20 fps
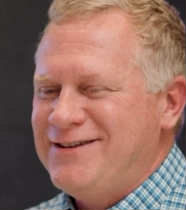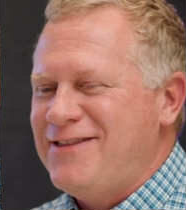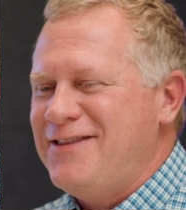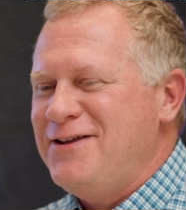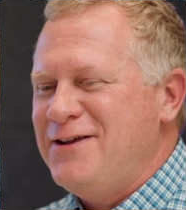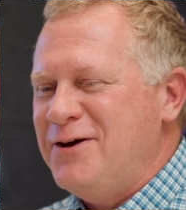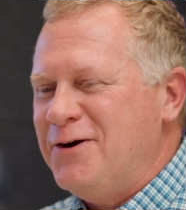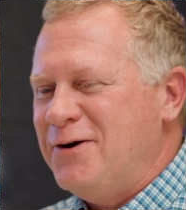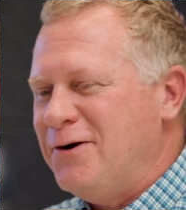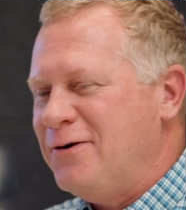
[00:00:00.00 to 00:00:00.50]
of
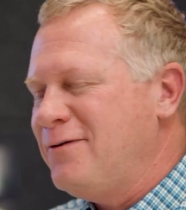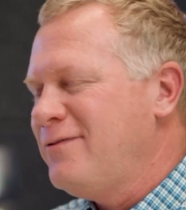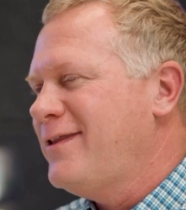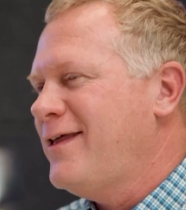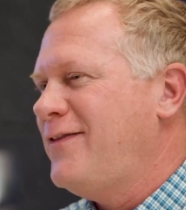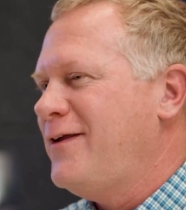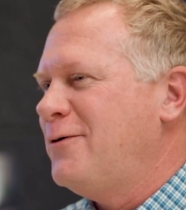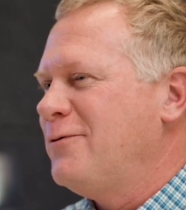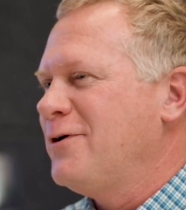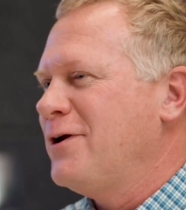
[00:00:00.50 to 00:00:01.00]
the year
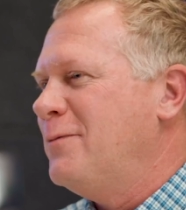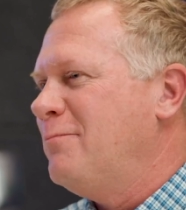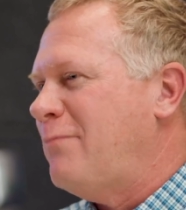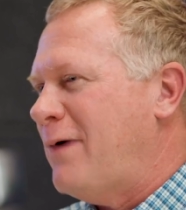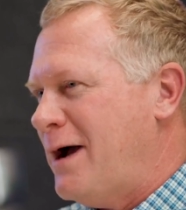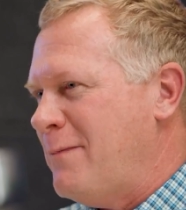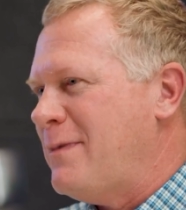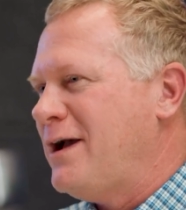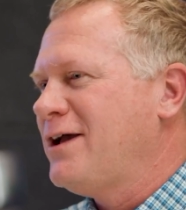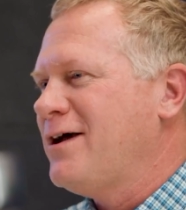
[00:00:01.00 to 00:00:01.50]
that they were gonna
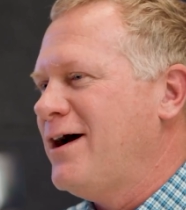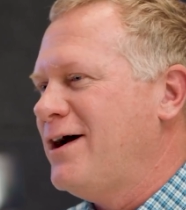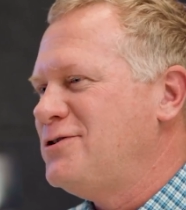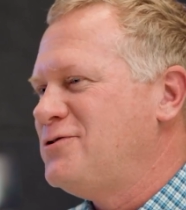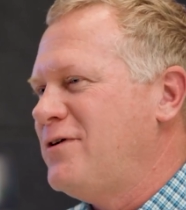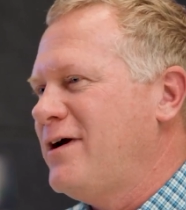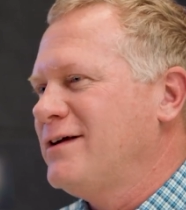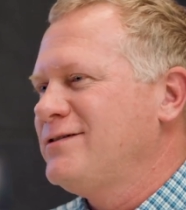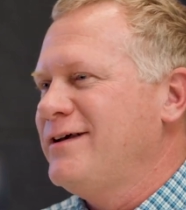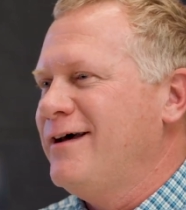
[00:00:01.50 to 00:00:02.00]
buy my
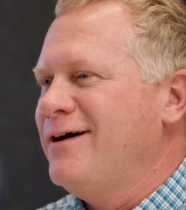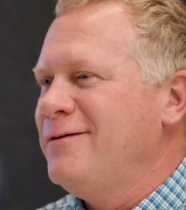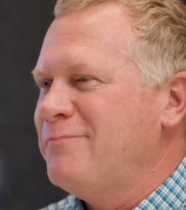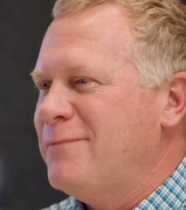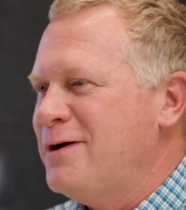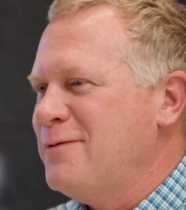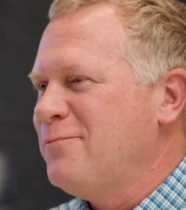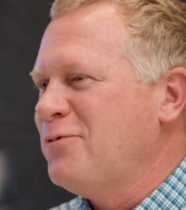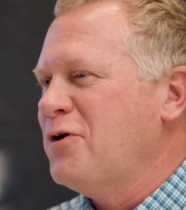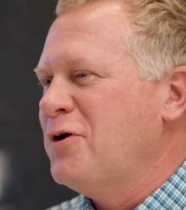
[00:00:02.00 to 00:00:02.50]
contract out,
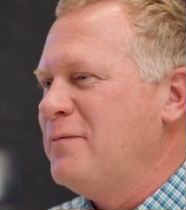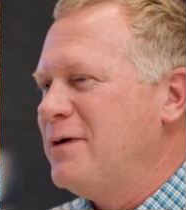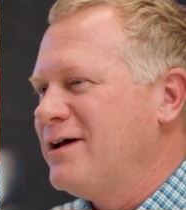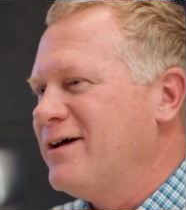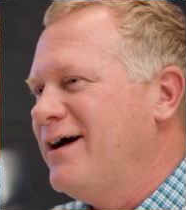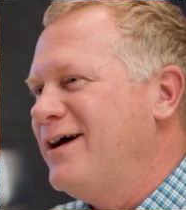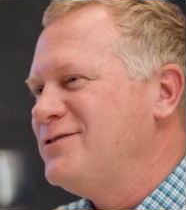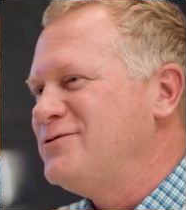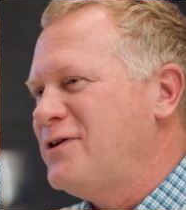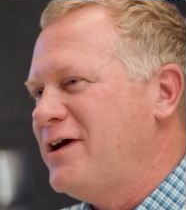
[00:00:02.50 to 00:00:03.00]
my employment
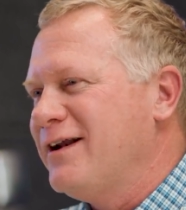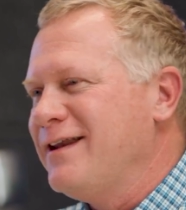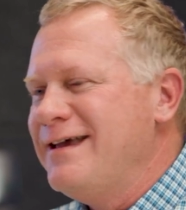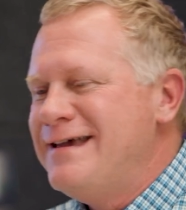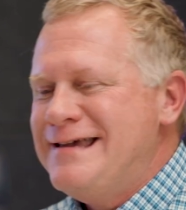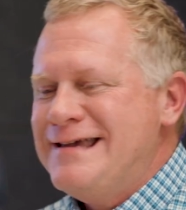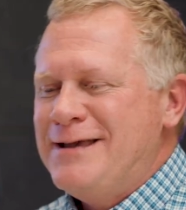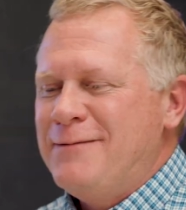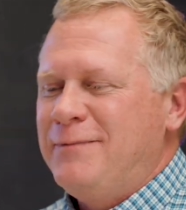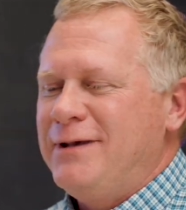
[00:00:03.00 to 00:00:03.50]
contract,
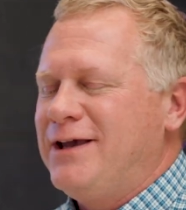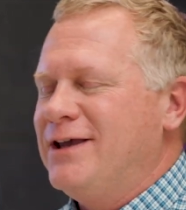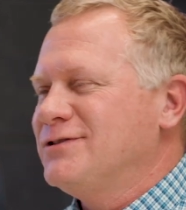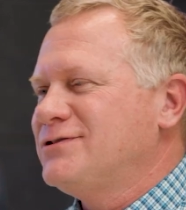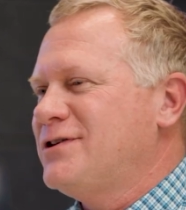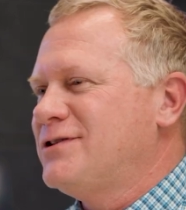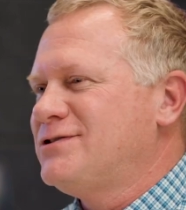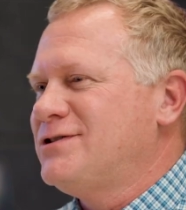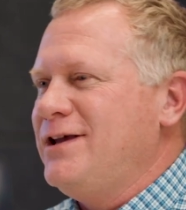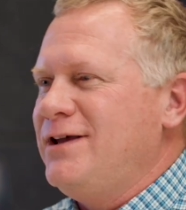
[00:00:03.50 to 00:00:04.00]

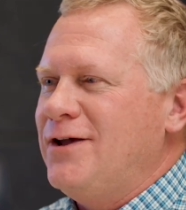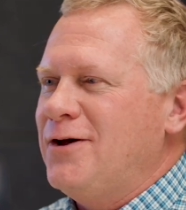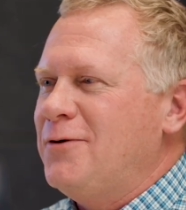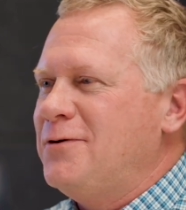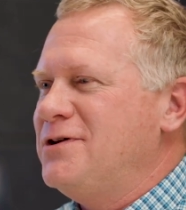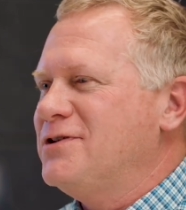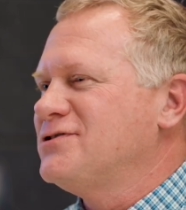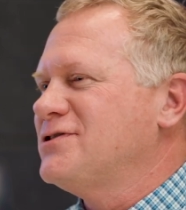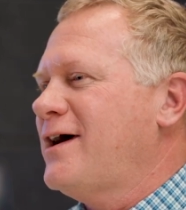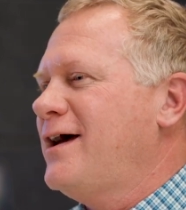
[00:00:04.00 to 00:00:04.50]
because the CEO
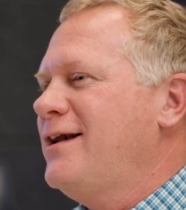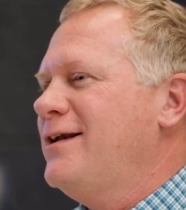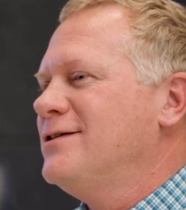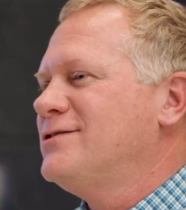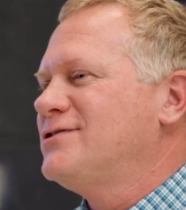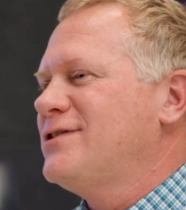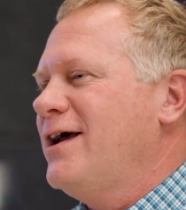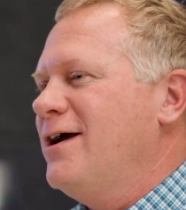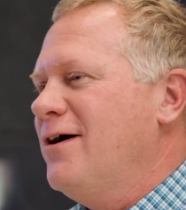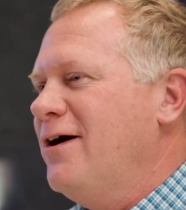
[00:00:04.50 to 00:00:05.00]
had decided to
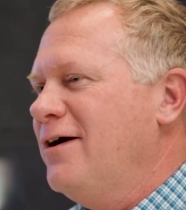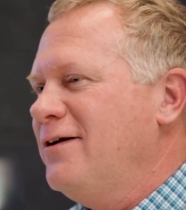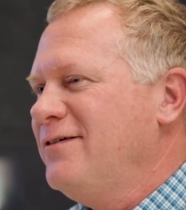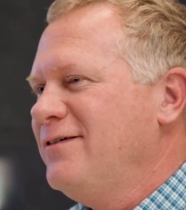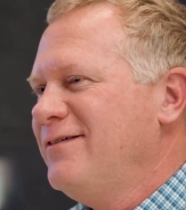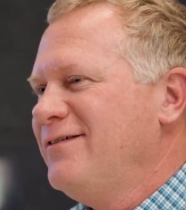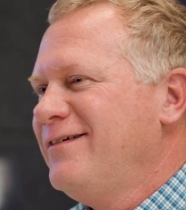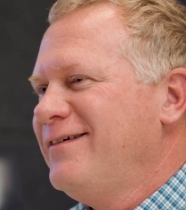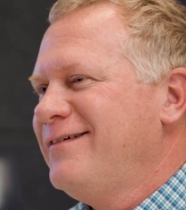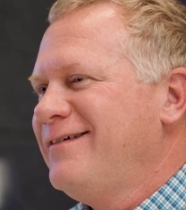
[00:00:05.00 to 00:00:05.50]
stay on.
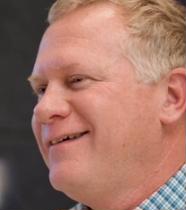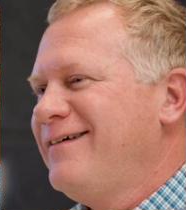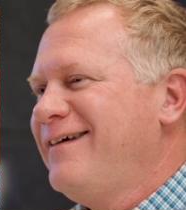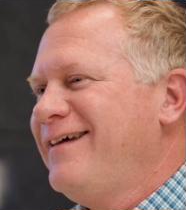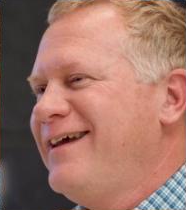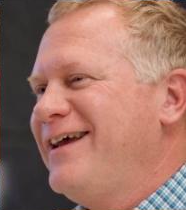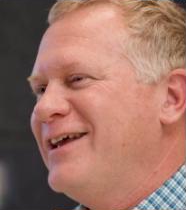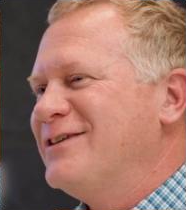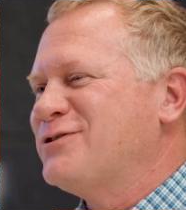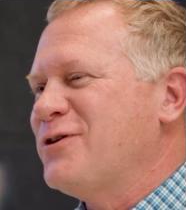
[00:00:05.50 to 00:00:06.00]

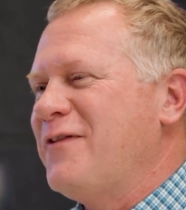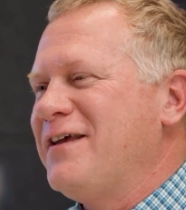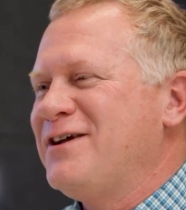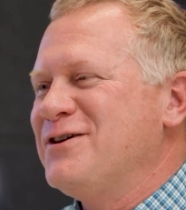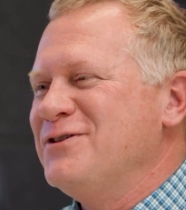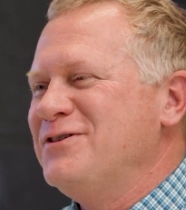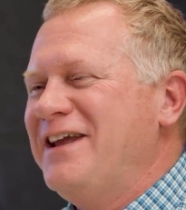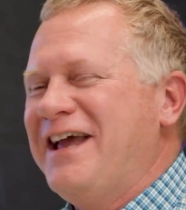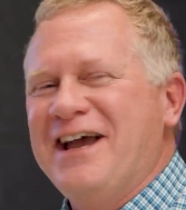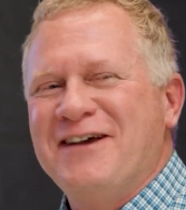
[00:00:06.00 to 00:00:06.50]
And so they
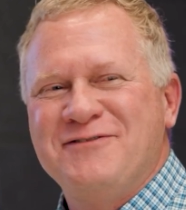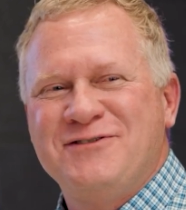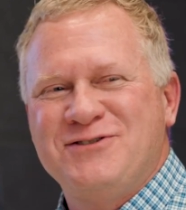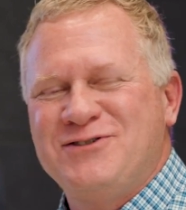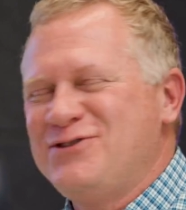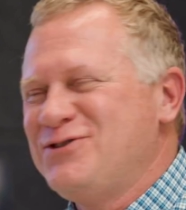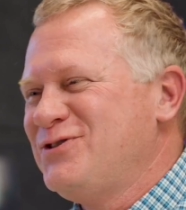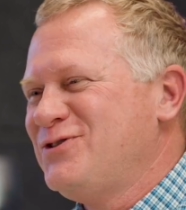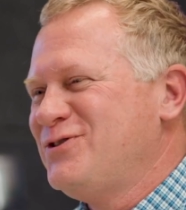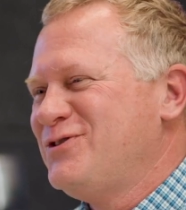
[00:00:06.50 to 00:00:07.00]
couldn't have
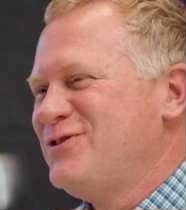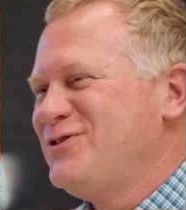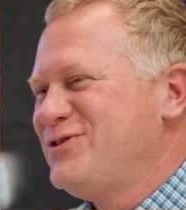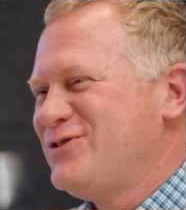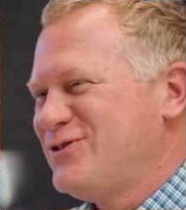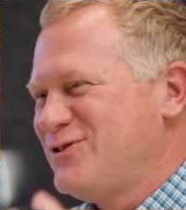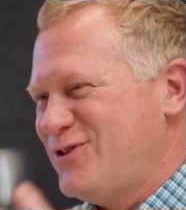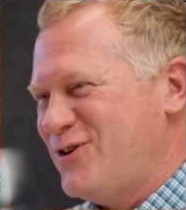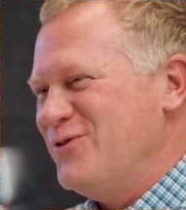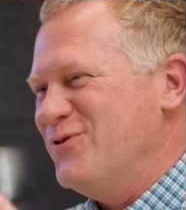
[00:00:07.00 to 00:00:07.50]

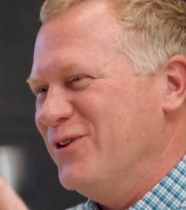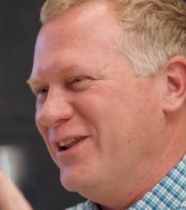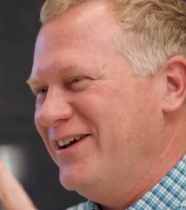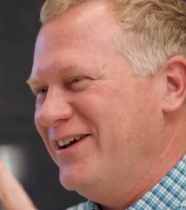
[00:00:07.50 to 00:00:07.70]
two